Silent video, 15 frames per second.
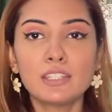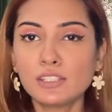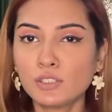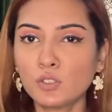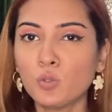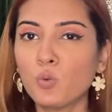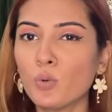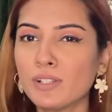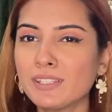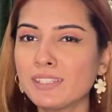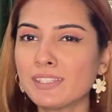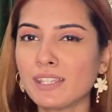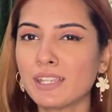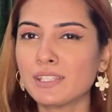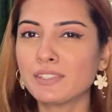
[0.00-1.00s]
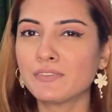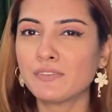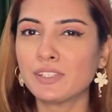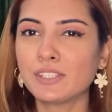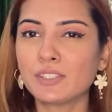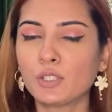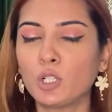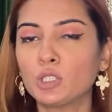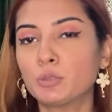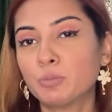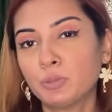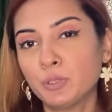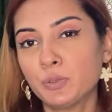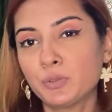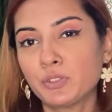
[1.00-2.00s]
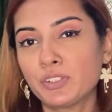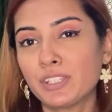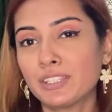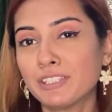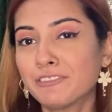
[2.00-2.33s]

is no one-size-fits-all approach.